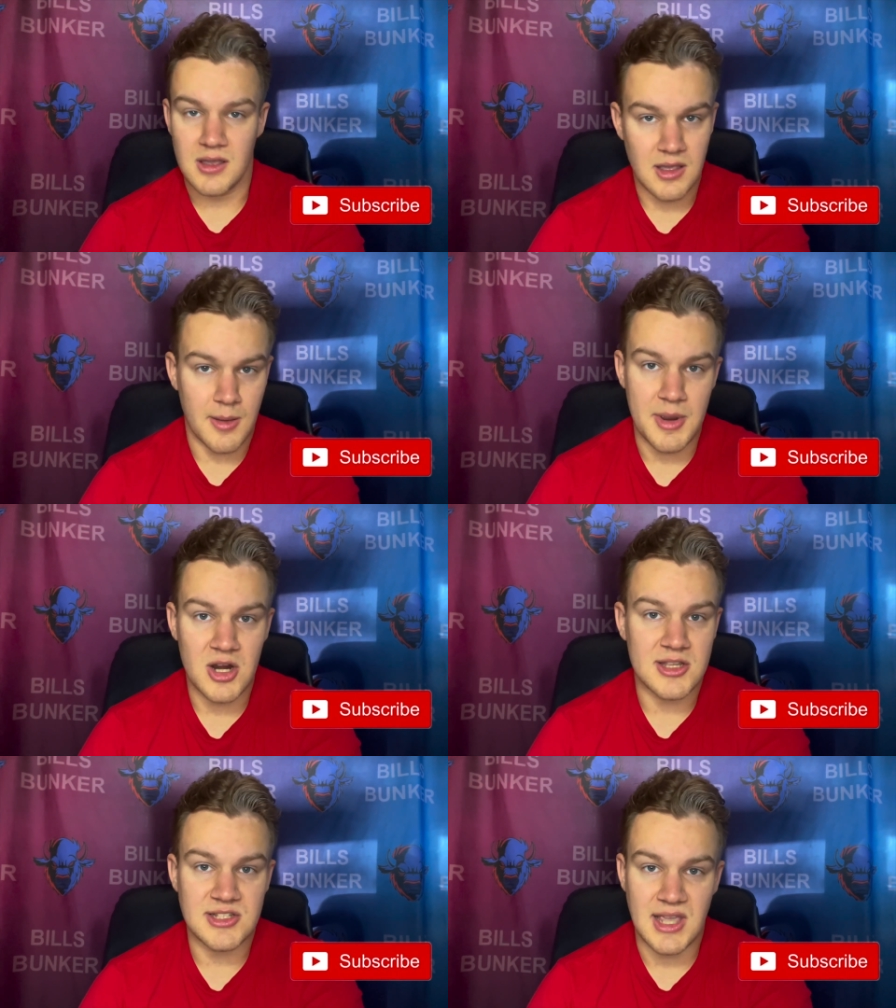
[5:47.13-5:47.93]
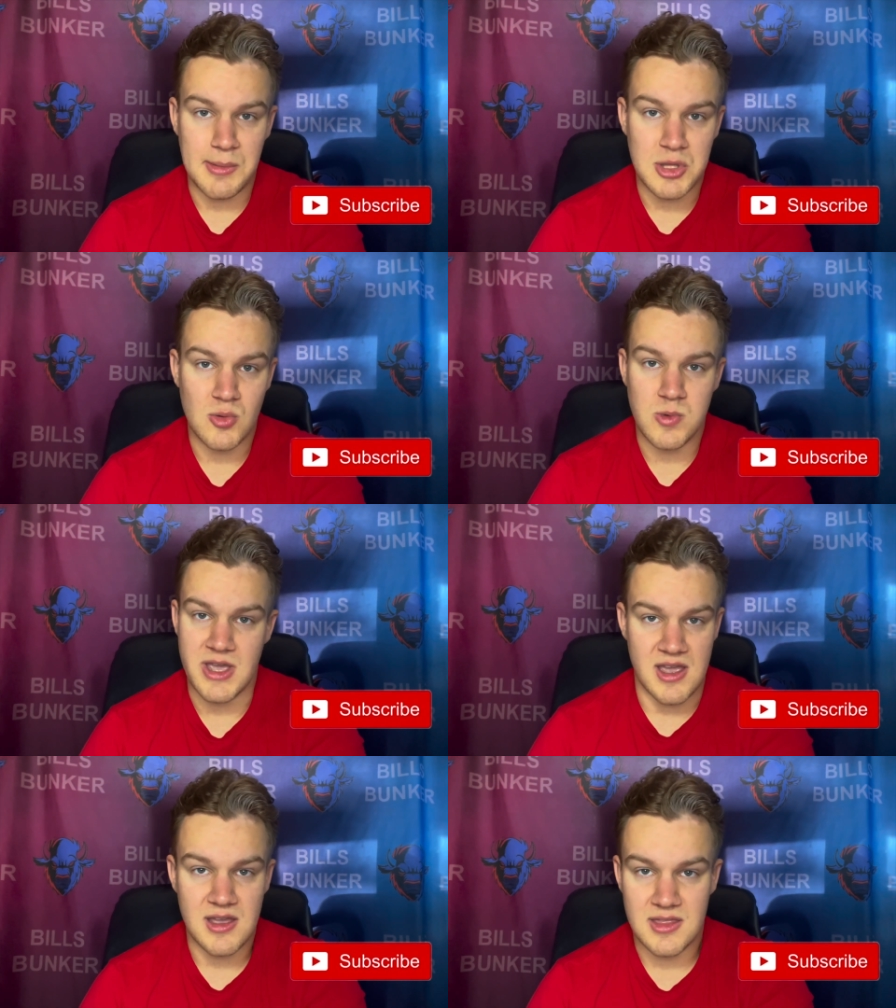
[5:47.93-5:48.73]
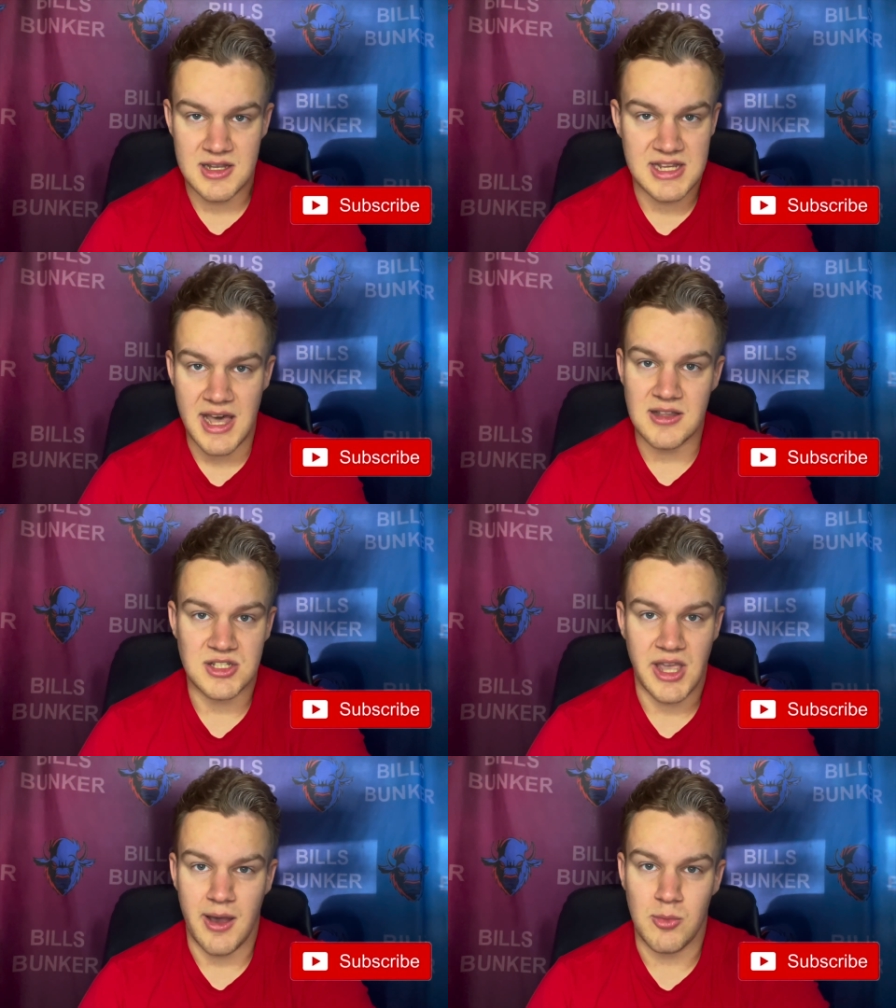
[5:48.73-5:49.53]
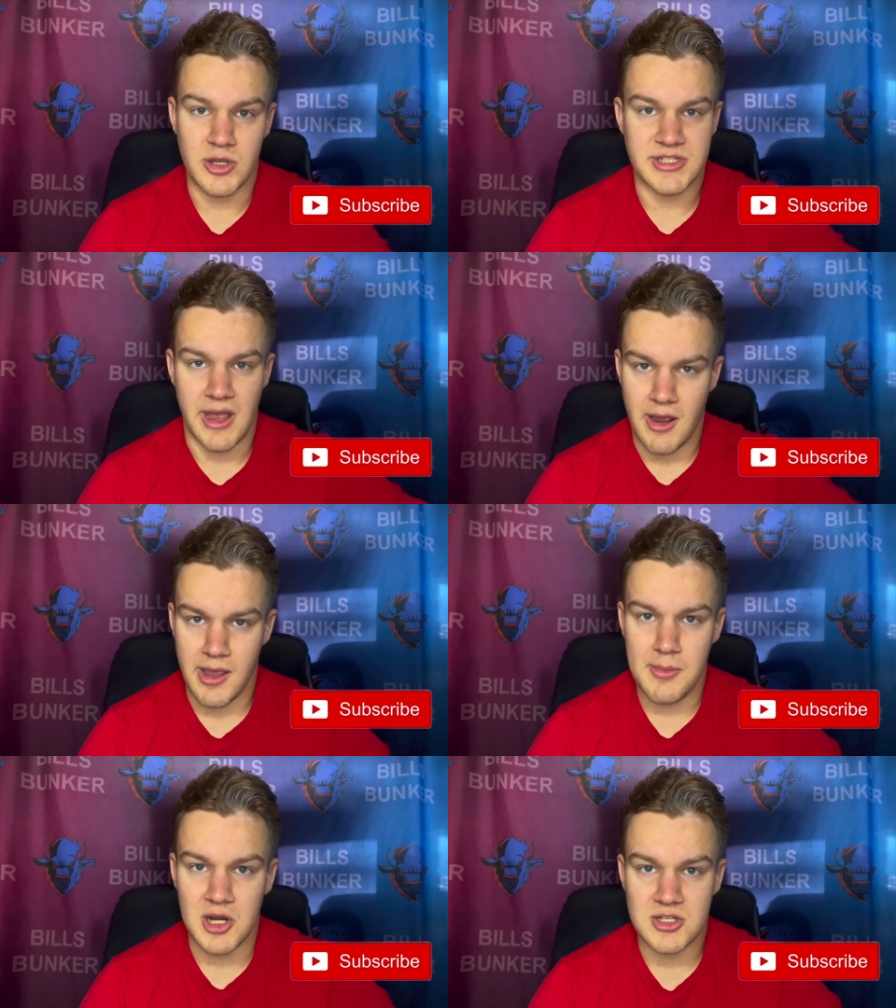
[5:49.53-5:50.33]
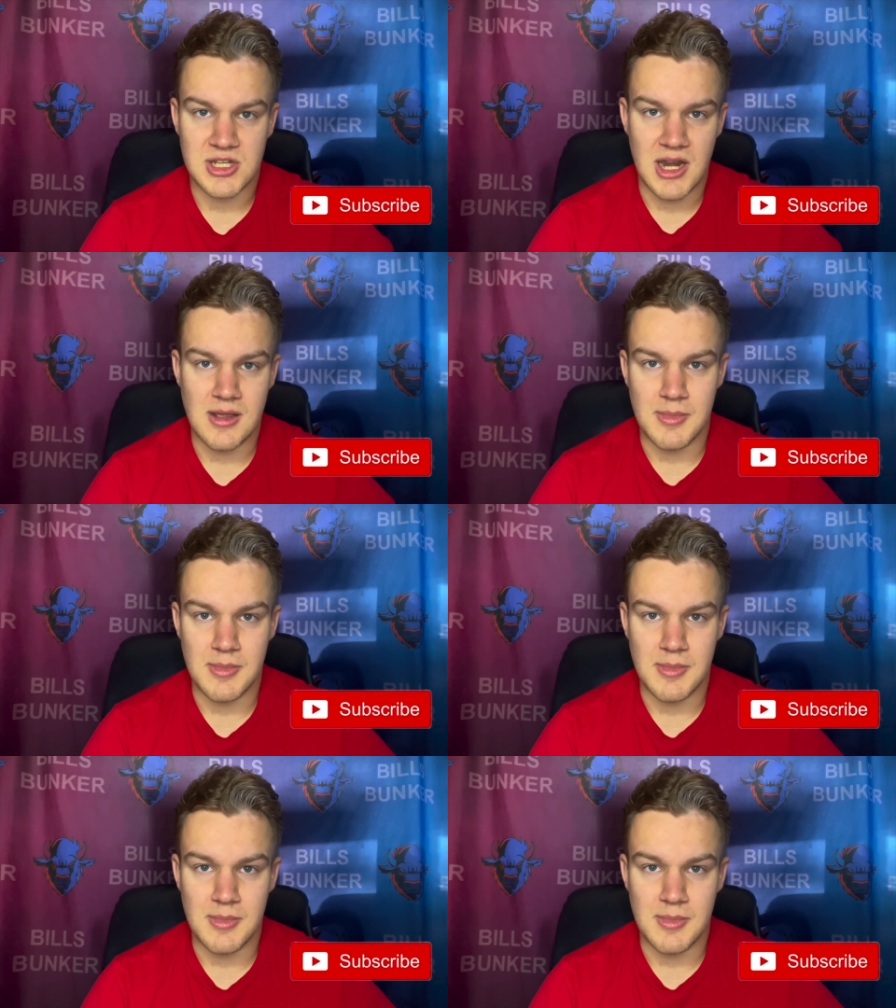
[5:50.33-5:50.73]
America's game of the week, the Dallas Cowboys at Highmark Stadium